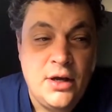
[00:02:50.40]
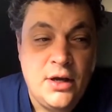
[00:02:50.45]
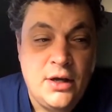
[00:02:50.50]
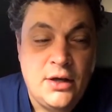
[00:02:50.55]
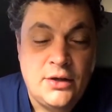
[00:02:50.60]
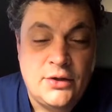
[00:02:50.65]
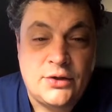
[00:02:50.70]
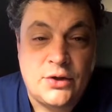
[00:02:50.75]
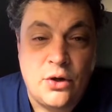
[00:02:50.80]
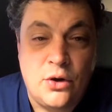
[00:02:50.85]

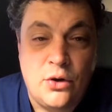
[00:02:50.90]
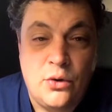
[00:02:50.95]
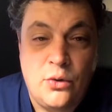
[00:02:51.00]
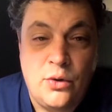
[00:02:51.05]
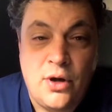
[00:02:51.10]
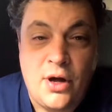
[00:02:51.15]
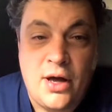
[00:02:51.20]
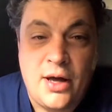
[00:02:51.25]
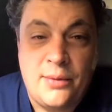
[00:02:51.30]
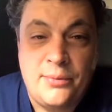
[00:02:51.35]
So
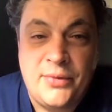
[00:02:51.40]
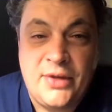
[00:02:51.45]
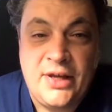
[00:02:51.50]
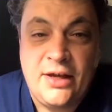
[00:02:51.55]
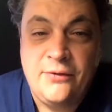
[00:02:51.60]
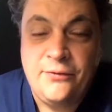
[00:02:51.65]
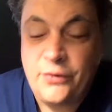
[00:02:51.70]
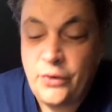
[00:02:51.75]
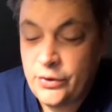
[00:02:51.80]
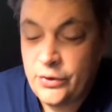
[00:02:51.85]
the
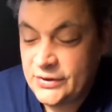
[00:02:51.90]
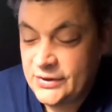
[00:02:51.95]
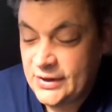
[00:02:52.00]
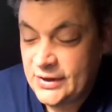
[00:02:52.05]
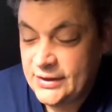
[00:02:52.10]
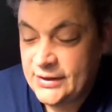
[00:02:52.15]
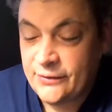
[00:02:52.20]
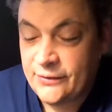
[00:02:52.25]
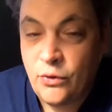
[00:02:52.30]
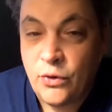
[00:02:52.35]
inflow
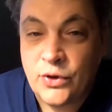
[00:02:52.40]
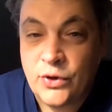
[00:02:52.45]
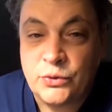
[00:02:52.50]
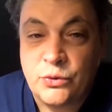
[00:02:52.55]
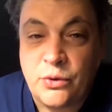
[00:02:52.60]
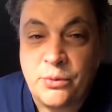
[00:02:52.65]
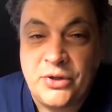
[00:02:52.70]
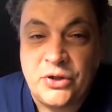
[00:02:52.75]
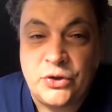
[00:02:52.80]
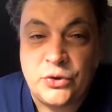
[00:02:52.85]
disease, of course,
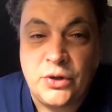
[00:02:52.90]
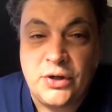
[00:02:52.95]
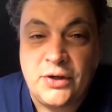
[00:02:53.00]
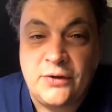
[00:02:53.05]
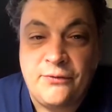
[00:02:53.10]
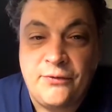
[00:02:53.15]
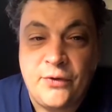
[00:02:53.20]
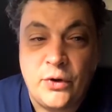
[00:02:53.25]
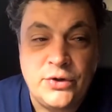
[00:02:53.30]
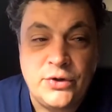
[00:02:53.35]
will be treated
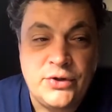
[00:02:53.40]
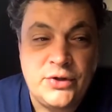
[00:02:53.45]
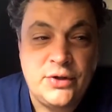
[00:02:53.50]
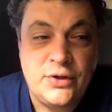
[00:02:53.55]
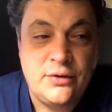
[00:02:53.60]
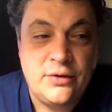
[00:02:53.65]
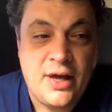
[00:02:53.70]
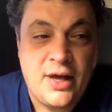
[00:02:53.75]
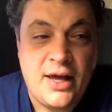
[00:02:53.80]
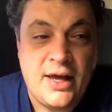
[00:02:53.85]
first,
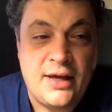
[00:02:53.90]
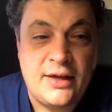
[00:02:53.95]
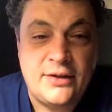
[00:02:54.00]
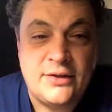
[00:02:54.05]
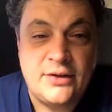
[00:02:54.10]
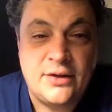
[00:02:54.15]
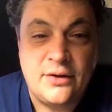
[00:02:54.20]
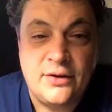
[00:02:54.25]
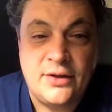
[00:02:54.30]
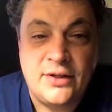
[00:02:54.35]

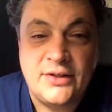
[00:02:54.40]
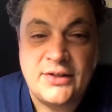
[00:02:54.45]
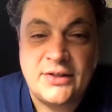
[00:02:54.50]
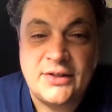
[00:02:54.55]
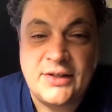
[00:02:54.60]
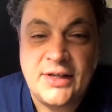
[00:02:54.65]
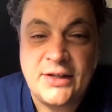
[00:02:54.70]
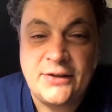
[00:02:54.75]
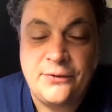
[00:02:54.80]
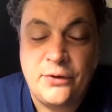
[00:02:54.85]
and the
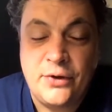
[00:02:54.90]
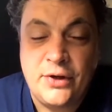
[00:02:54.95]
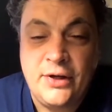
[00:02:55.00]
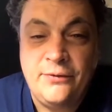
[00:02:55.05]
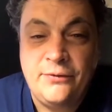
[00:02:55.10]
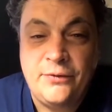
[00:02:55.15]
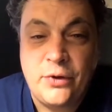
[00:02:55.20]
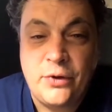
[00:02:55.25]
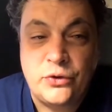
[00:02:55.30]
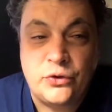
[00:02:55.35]
successful
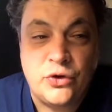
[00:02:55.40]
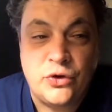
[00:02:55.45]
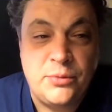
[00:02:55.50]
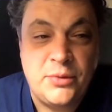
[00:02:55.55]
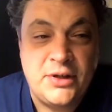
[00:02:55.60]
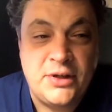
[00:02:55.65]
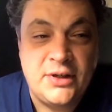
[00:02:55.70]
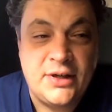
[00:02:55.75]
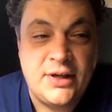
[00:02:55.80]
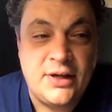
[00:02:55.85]
inflow
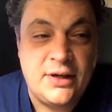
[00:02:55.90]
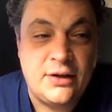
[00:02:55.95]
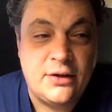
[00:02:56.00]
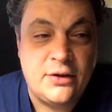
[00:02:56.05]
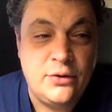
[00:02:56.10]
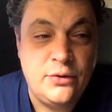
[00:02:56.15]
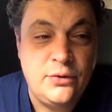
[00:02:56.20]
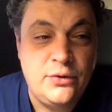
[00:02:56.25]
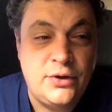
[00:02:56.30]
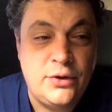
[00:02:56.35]
treatment can
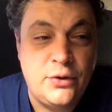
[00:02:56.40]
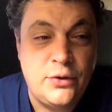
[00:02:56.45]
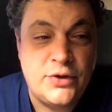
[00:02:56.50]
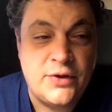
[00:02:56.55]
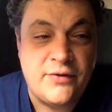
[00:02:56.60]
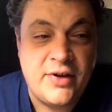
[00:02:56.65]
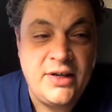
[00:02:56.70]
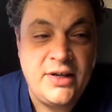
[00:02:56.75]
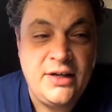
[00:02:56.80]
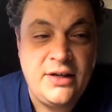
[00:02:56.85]
include the use
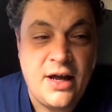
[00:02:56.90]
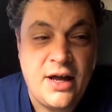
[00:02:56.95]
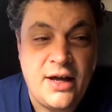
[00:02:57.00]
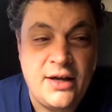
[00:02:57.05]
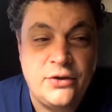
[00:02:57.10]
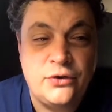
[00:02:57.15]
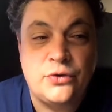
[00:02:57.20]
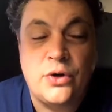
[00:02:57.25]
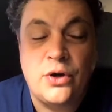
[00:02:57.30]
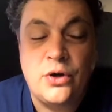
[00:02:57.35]
of any
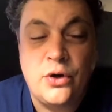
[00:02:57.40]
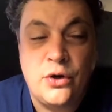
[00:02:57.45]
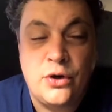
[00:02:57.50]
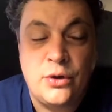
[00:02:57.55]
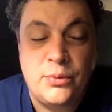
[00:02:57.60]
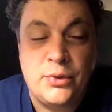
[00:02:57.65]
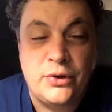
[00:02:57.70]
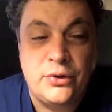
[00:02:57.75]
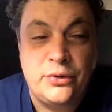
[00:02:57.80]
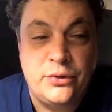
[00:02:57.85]

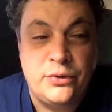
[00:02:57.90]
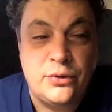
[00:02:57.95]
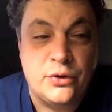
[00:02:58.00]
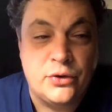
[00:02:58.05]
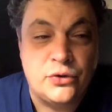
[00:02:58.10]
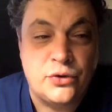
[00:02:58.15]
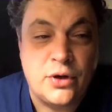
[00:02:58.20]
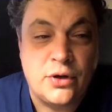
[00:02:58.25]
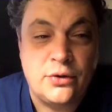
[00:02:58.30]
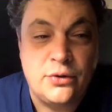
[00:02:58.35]
non-drug-coated balloon or
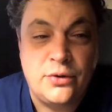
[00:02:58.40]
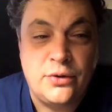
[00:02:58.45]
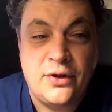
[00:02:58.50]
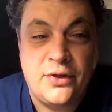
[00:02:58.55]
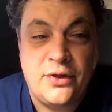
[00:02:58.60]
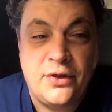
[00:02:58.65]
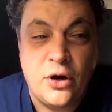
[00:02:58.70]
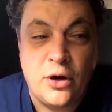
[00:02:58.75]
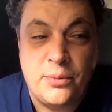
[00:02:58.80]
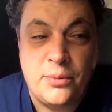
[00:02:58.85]
drug-eluting
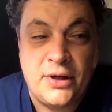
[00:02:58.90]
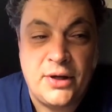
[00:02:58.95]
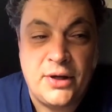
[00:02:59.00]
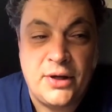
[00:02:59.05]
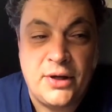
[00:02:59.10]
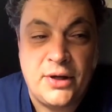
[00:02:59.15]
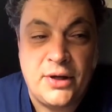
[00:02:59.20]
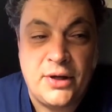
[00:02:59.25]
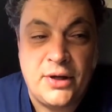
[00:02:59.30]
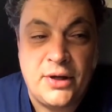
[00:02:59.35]
therapy,
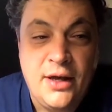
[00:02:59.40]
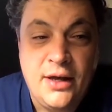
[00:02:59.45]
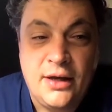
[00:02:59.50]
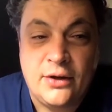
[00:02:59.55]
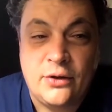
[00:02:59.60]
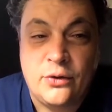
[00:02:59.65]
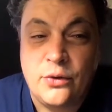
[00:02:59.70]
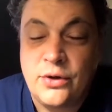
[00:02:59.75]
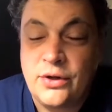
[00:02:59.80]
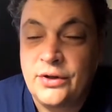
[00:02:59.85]

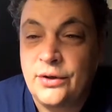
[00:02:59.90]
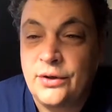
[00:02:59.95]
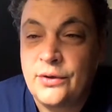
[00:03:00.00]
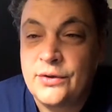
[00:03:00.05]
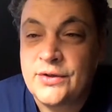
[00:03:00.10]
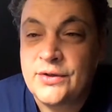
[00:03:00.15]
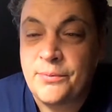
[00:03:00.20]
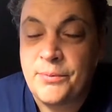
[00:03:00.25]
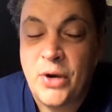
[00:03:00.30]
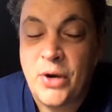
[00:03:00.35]
including the
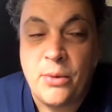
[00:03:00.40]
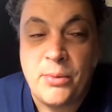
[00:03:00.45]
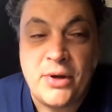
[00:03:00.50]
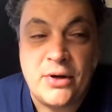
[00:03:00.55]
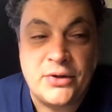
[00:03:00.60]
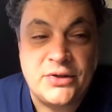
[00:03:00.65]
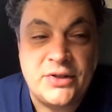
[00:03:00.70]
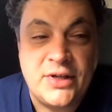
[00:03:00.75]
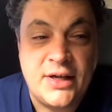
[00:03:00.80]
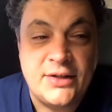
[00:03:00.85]
use of bare metal
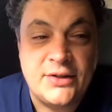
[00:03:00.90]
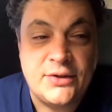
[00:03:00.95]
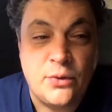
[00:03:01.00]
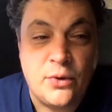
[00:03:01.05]
stents or